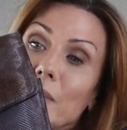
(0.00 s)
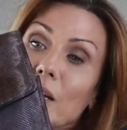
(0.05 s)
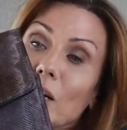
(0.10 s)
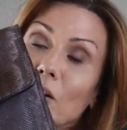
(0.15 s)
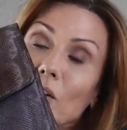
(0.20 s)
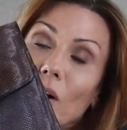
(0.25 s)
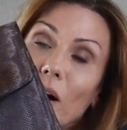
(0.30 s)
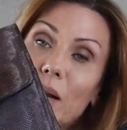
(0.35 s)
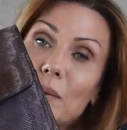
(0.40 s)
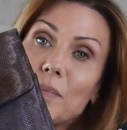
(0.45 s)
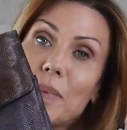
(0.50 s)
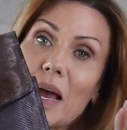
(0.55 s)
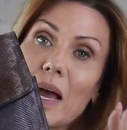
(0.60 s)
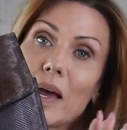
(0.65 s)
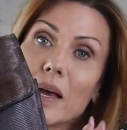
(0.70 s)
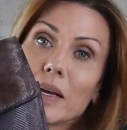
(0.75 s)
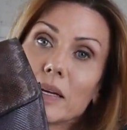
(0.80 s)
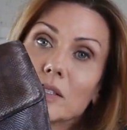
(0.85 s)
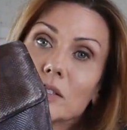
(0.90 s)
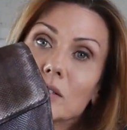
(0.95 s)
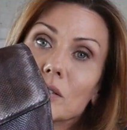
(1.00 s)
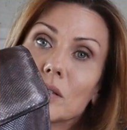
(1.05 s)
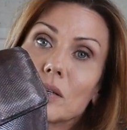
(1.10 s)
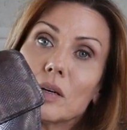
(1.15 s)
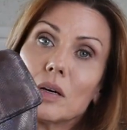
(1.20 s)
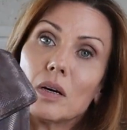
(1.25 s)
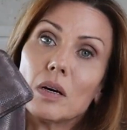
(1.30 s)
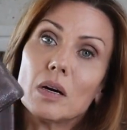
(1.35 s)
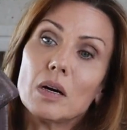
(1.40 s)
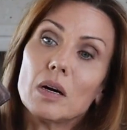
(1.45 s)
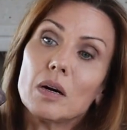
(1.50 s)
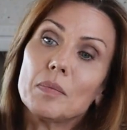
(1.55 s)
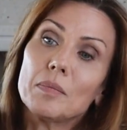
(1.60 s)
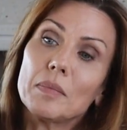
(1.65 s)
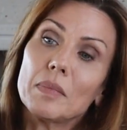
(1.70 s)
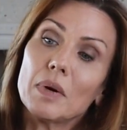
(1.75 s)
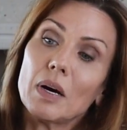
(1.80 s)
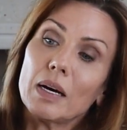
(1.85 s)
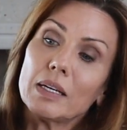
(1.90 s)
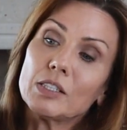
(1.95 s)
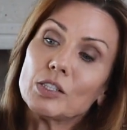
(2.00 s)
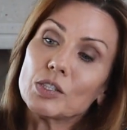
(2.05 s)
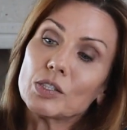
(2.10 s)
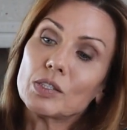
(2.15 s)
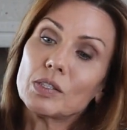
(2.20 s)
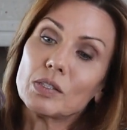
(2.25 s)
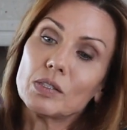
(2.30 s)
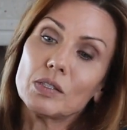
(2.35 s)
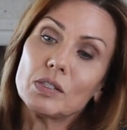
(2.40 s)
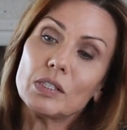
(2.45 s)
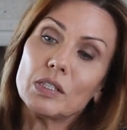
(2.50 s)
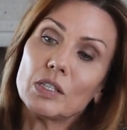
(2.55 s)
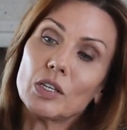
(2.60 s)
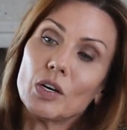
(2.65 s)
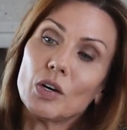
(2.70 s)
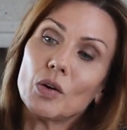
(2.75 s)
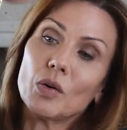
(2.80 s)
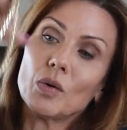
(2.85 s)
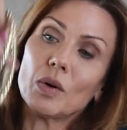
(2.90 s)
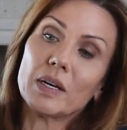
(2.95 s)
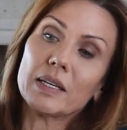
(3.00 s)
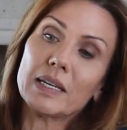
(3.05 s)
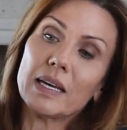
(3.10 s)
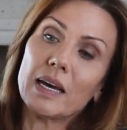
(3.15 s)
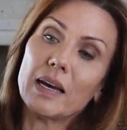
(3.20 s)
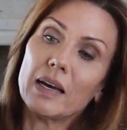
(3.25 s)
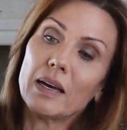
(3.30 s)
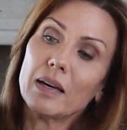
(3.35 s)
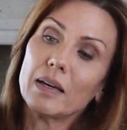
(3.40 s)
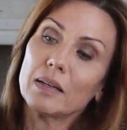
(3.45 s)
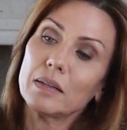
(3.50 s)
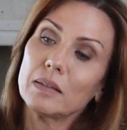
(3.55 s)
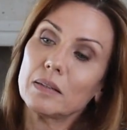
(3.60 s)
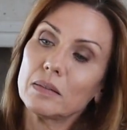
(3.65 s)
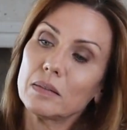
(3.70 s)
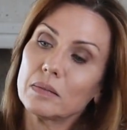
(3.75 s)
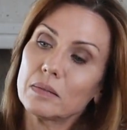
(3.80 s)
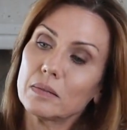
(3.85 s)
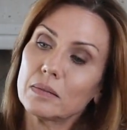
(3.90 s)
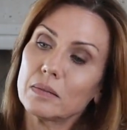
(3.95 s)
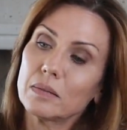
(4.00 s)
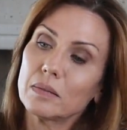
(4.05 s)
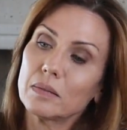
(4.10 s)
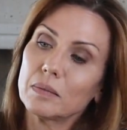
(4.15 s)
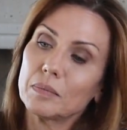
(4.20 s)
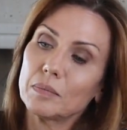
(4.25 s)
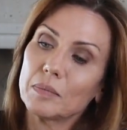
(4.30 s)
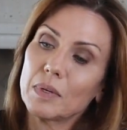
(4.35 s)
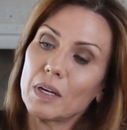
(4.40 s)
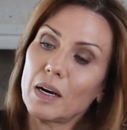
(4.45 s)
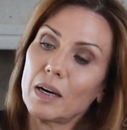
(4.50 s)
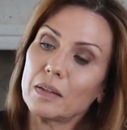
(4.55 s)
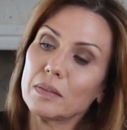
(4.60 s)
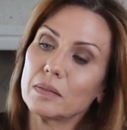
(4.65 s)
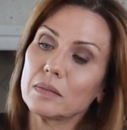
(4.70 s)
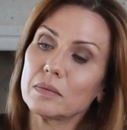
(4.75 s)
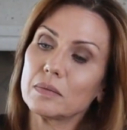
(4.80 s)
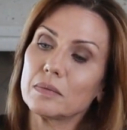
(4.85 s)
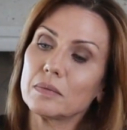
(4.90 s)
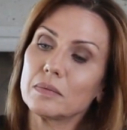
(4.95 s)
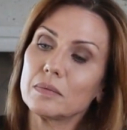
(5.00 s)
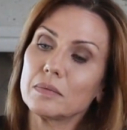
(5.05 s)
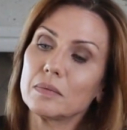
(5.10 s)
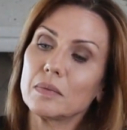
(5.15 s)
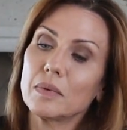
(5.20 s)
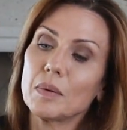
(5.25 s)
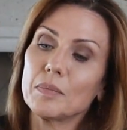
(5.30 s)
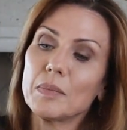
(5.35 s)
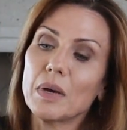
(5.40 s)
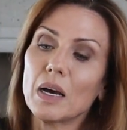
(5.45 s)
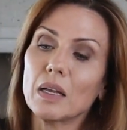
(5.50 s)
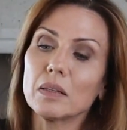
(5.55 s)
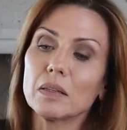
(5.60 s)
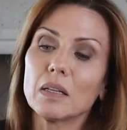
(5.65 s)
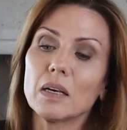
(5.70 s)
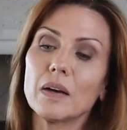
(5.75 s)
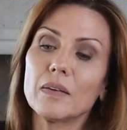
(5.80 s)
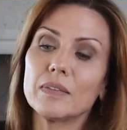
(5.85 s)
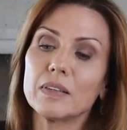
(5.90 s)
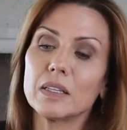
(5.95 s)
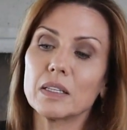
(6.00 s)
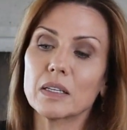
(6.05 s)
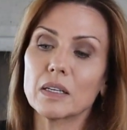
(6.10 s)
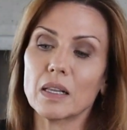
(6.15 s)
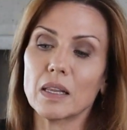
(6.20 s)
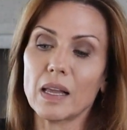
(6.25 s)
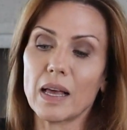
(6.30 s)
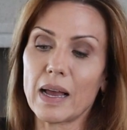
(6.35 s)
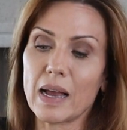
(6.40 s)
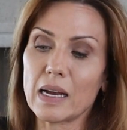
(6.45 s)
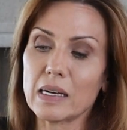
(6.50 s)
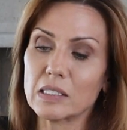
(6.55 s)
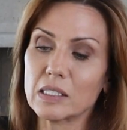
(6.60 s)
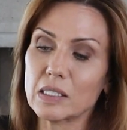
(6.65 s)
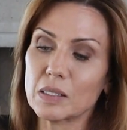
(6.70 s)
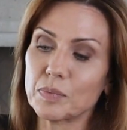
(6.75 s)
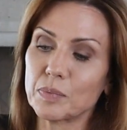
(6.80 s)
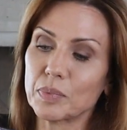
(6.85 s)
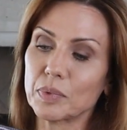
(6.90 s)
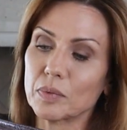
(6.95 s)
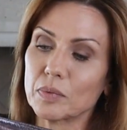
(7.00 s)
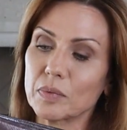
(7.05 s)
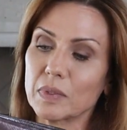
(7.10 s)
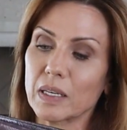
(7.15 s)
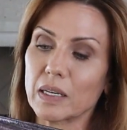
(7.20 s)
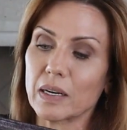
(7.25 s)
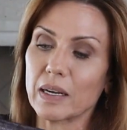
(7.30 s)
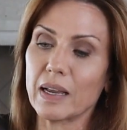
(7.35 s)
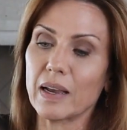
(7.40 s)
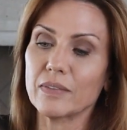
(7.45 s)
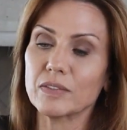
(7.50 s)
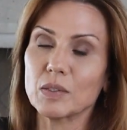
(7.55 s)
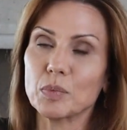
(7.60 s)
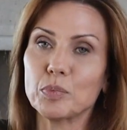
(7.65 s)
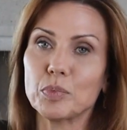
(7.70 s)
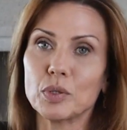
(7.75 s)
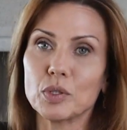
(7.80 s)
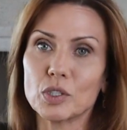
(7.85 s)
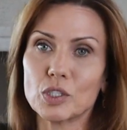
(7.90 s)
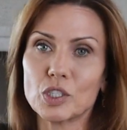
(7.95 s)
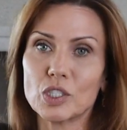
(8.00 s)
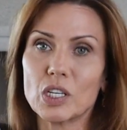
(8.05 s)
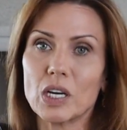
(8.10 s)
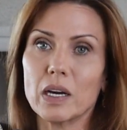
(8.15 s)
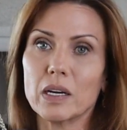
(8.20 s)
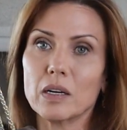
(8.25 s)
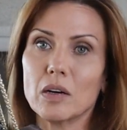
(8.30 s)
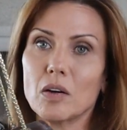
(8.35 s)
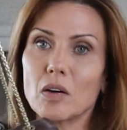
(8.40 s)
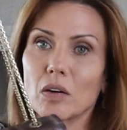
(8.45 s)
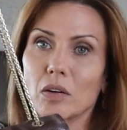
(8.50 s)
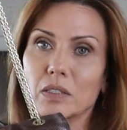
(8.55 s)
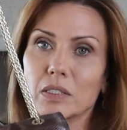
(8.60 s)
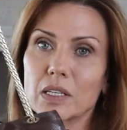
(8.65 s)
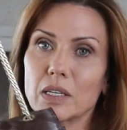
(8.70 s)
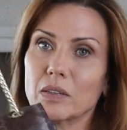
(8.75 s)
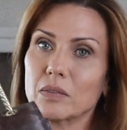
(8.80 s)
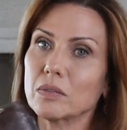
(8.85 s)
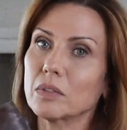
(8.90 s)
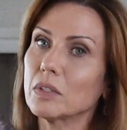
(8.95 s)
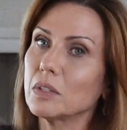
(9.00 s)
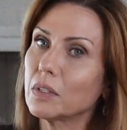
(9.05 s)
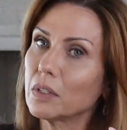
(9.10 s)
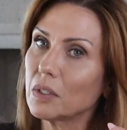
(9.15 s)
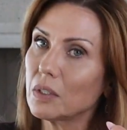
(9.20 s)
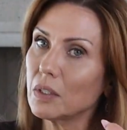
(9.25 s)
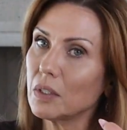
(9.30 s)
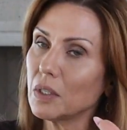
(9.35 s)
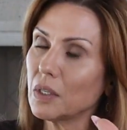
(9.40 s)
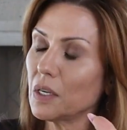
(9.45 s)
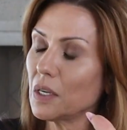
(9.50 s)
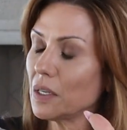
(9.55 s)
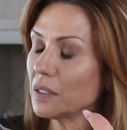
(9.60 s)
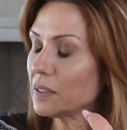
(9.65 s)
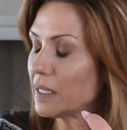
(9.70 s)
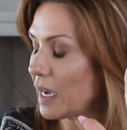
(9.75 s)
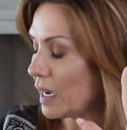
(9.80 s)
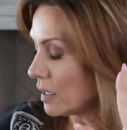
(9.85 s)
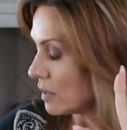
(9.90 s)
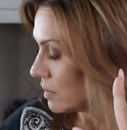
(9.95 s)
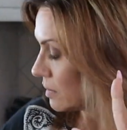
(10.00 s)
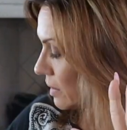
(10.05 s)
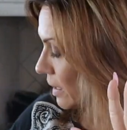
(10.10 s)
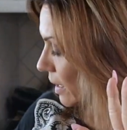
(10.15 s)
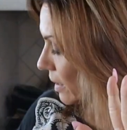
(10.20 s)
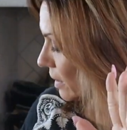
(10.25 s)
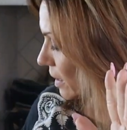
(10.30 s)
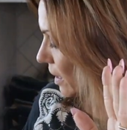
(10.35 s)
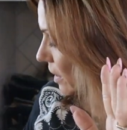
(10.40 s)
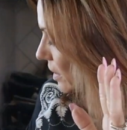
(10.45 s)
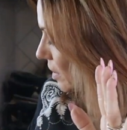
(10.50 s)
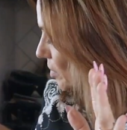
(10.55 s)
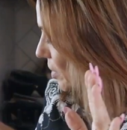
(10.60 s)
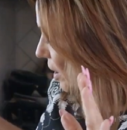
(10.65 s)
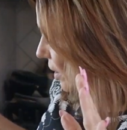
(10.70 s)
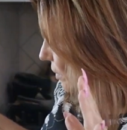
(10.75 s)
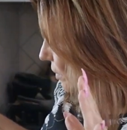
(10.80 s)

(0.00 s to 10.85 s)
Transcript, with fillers: they're great bags. Um, I just, you know, again, not I'm not loving the class that I have to push kind of hard down. That that kind of